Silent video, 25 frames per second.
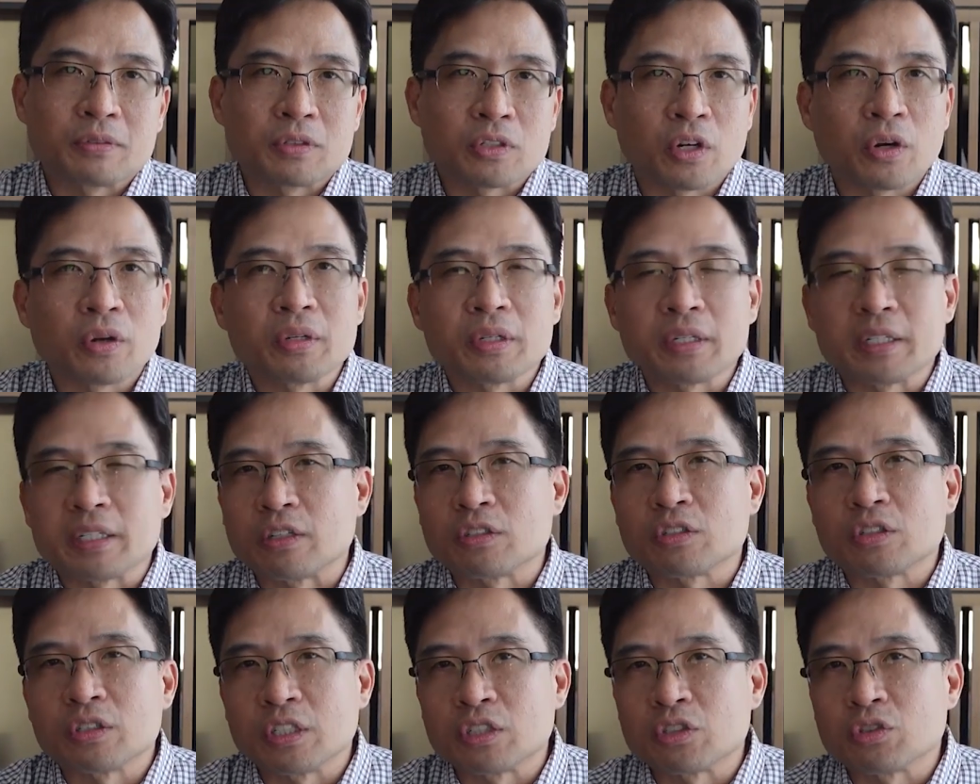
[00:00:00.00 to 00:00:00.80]
Currently,
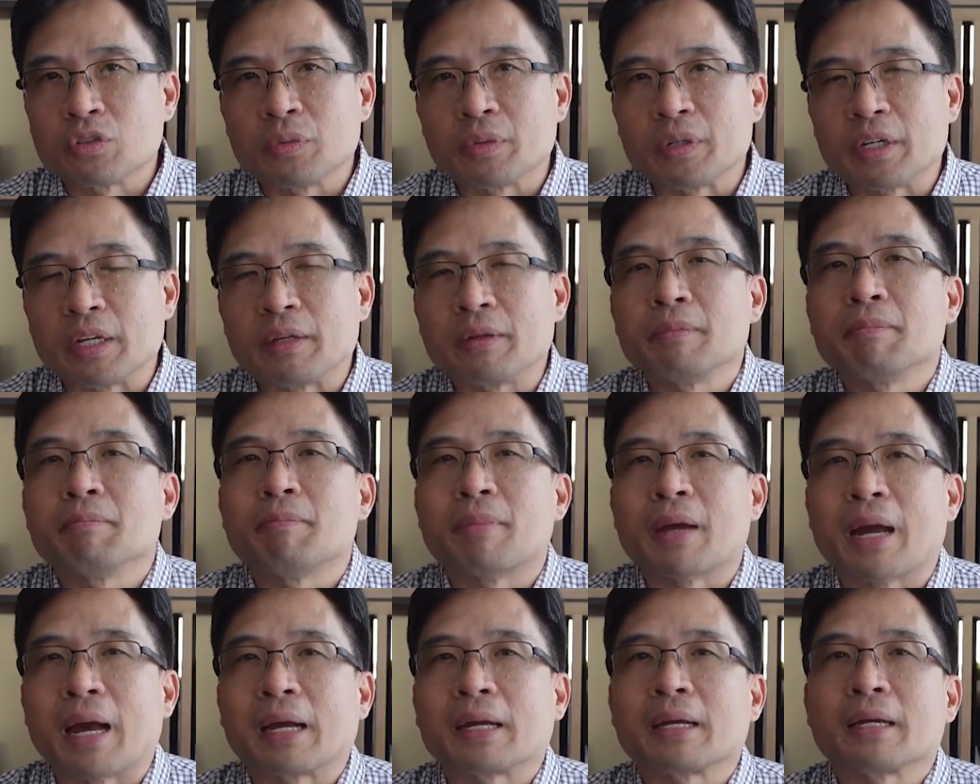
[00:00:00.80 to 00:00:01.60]
they're distributing
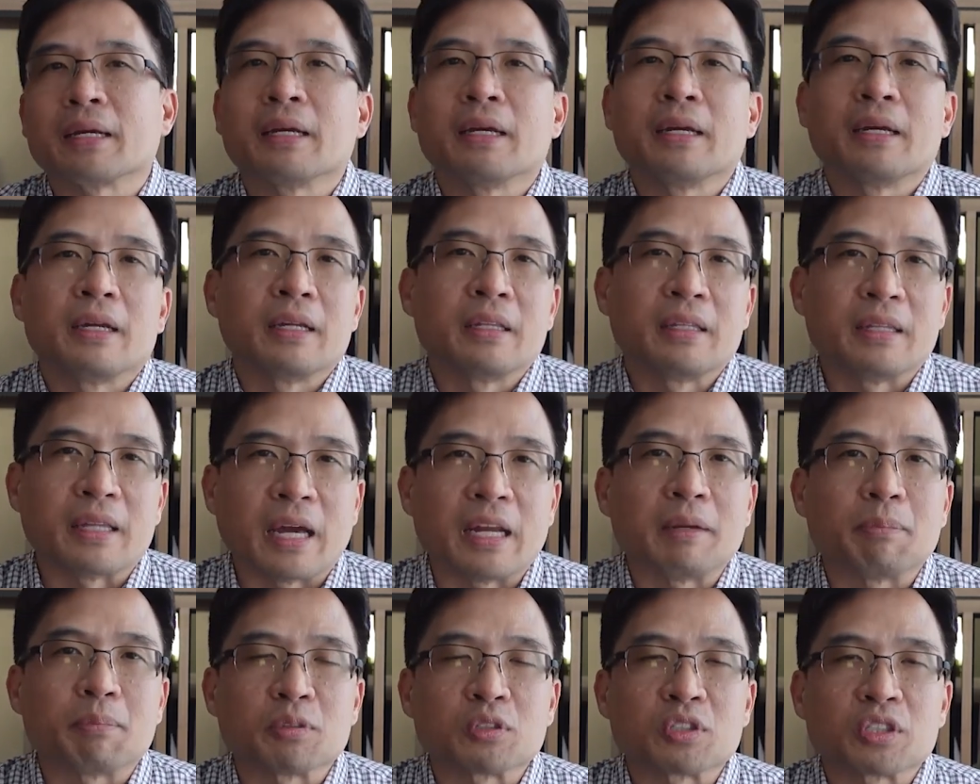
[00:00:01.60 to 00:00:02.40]
back
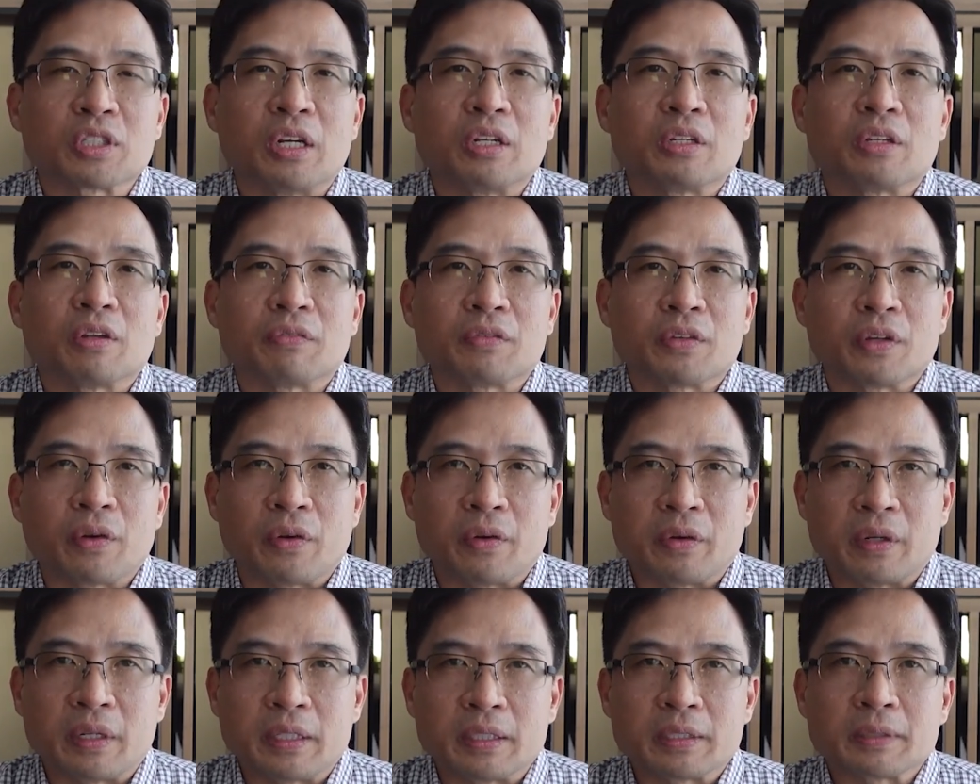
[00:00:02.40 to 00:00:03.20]
90% of their
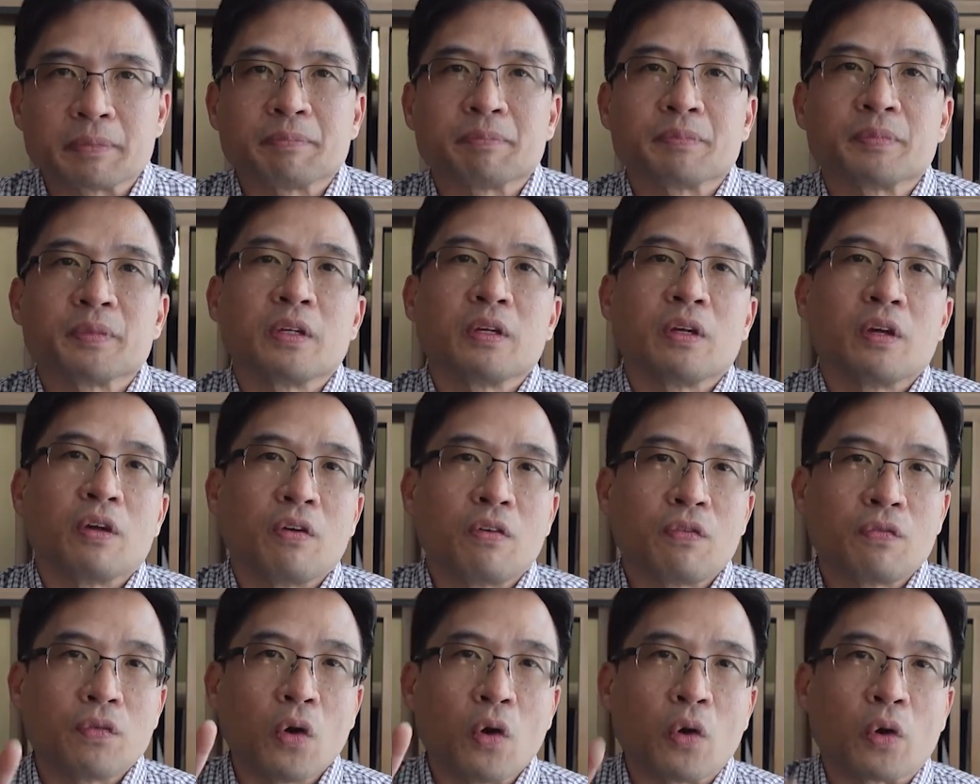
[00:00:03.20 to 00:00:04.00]
earnings.
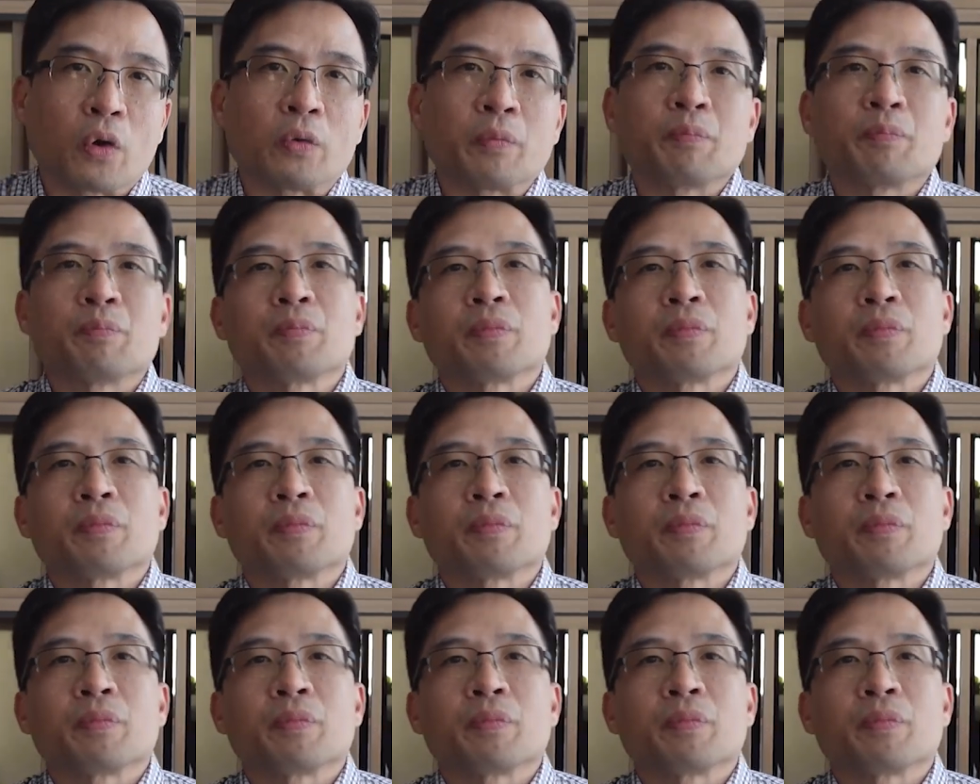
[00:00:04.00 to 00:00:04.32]
4,